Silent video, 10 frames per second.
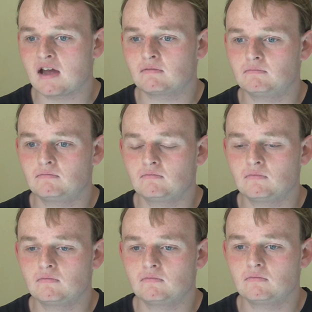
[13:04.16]
that had
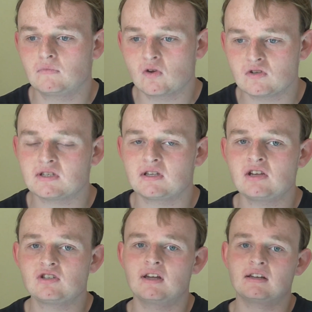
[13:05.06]
good
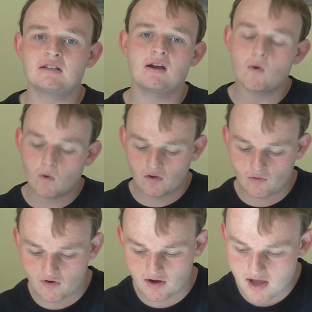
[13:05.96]
staging and didn't
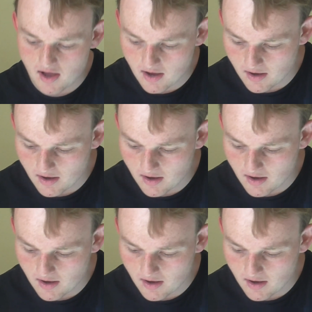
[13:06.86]
qualify.